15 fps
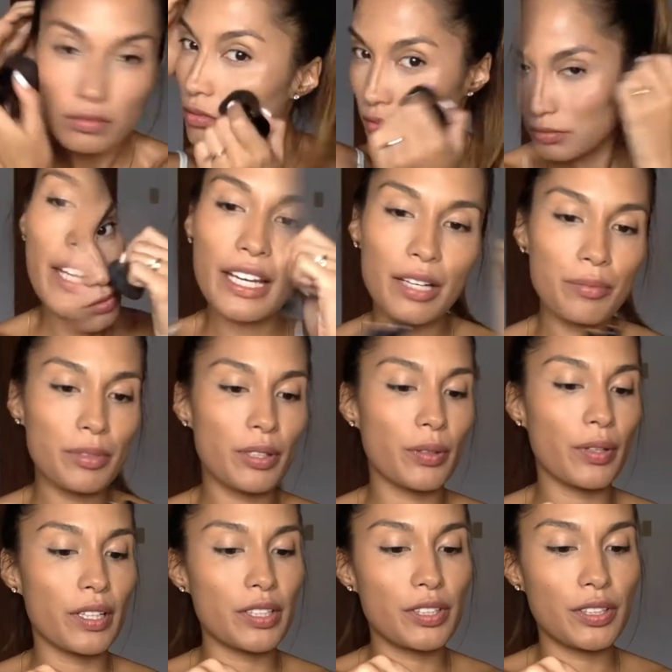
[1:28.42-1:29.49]
I am
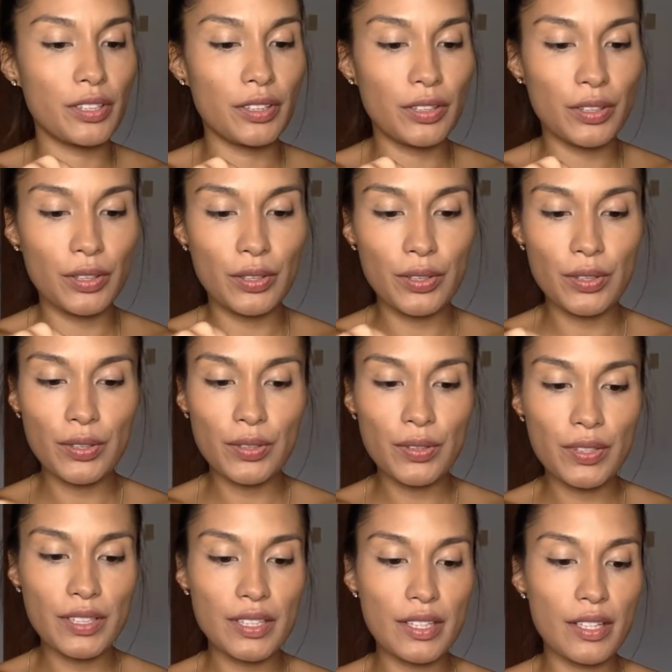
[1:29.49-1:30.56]
going to
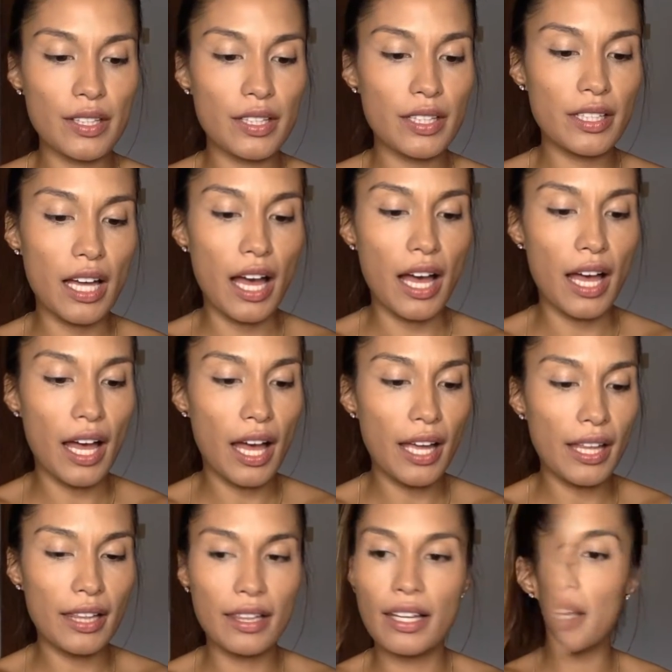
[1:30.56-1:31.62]
use the
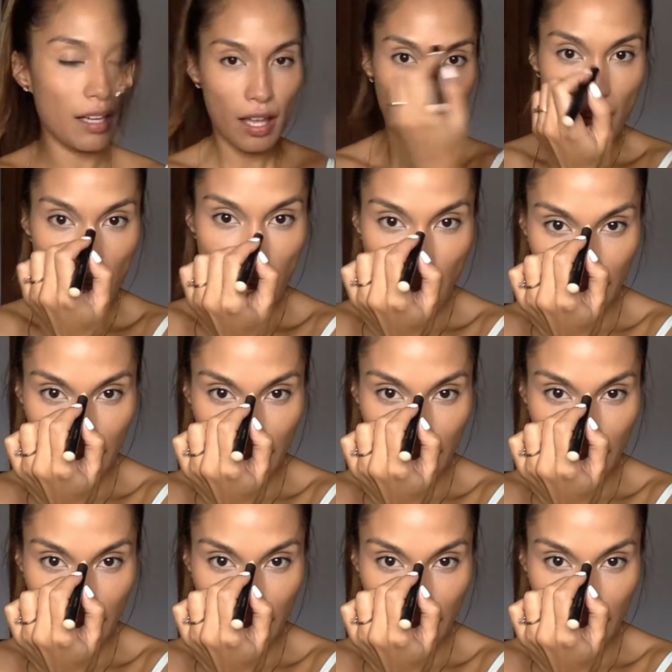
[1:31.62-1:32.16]
highlighter.